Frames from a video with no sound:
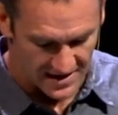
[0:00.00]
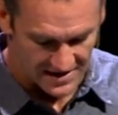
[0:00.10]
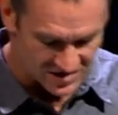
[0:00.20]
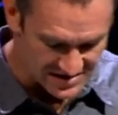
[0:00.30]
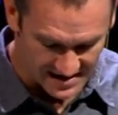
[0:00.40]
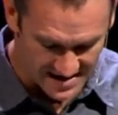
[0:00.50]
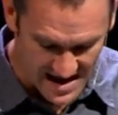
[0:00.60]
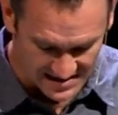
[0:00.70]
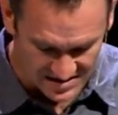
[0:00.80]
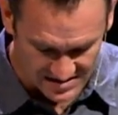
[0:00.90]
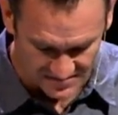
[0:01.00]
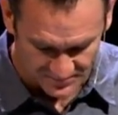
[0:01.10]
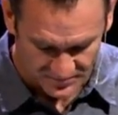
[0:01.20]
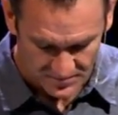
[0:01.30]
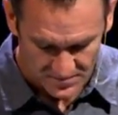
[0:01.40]
She's like, yes,
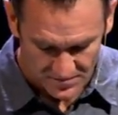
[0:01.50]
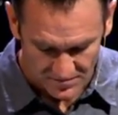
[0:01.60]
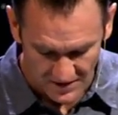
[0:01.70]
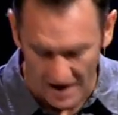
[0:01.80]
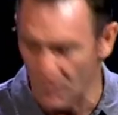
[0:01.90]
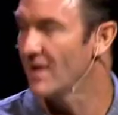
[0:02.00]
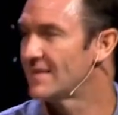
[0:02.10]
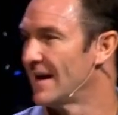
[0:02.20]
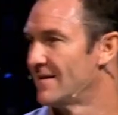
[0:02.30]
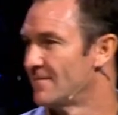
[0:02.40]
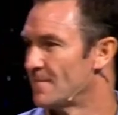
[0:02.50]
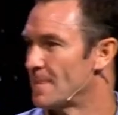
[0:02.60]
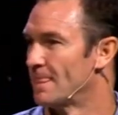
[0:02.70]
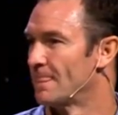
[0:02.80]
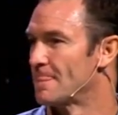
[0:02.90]
I want that.
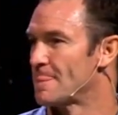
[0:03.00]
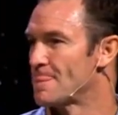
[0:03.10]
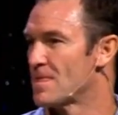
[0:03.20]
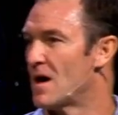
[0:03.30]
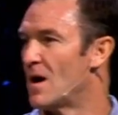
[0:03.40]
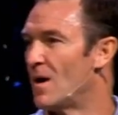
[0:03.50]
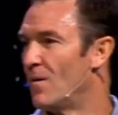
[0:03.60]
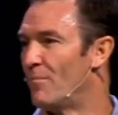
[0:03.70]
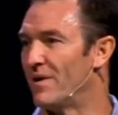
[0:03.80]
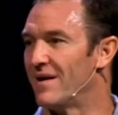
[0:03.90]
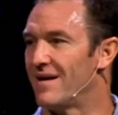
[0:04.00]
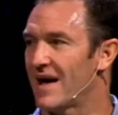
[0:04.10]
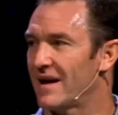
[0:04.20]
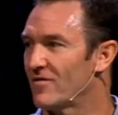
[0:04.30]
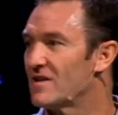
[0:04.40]
But
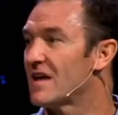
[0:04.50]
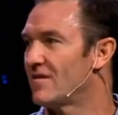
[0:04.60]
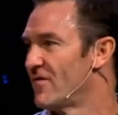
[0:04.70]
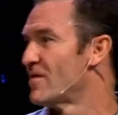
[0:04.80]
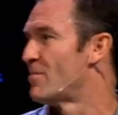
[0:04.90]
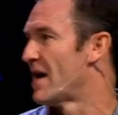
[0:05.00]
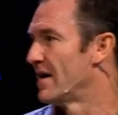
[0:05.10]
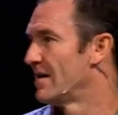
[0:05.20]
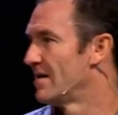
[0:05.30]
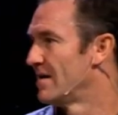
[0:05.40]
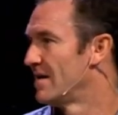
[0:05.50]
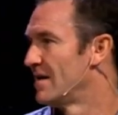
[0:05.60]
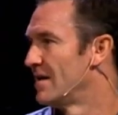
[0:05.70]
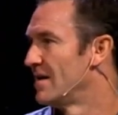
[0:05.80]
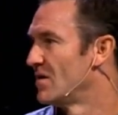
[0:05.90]
not every day in Philippi
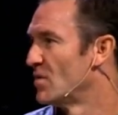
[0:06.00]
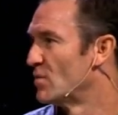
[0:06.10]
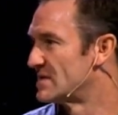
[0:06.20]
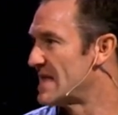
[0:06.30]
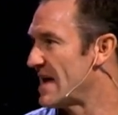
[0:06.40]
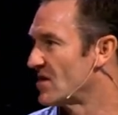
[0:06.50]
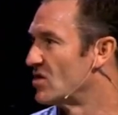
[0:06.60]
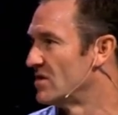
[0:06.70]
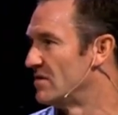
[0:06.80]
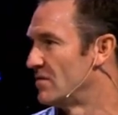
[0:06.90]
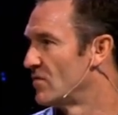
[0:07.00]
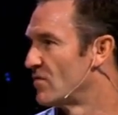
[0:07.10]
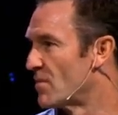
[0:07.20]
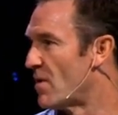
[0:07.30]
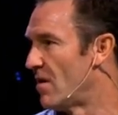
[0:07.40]
was that good
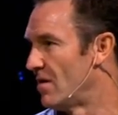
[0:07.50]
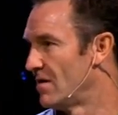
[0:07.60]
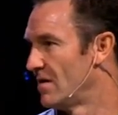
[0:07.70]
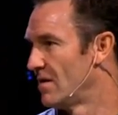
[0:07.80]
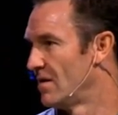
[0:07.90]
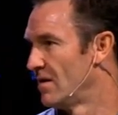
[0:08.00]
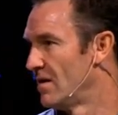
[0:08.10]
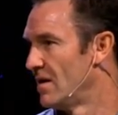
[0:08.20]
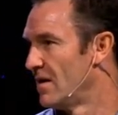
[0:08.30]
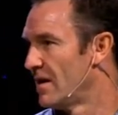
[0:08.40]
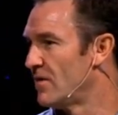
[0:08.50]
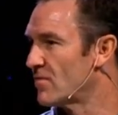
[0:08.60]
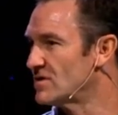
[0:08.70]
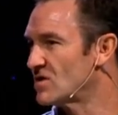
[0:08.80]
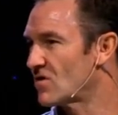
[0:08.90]
for Paul. He
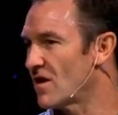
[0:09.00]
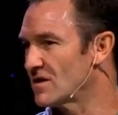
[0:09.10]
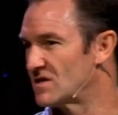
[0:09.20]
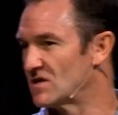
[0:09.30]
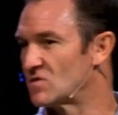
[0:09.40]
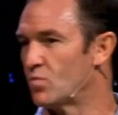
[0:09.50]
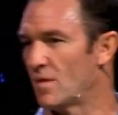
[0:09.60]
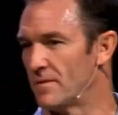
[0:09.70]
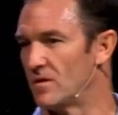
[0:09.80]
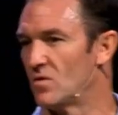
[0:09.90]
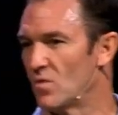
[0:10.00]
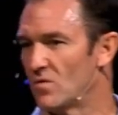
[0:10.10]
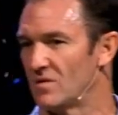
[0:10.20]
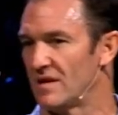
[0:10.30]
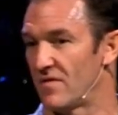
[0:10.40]
runs across this woman who
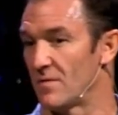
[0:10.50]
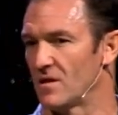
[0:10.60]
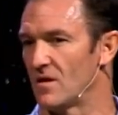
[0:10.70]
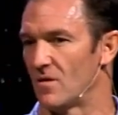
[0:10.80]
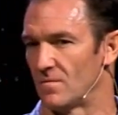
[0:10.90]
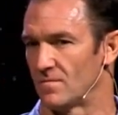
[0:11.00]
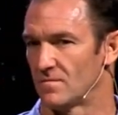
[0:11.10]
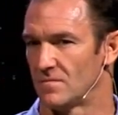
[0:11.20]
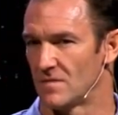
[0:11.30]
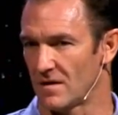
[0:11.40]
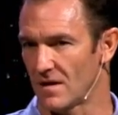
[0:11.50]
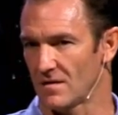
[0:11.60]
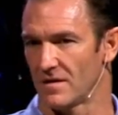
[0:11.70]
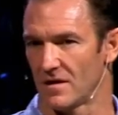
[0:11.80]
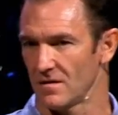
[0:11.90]
won't leave him alone.
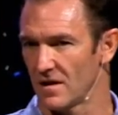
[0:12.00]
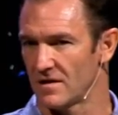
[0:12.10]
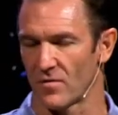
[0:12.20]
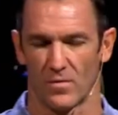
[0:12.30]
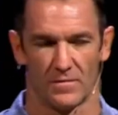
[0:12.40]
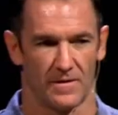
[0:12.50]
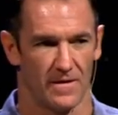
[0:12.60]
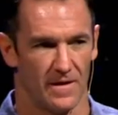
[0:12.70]
Not Lydia, a different woman.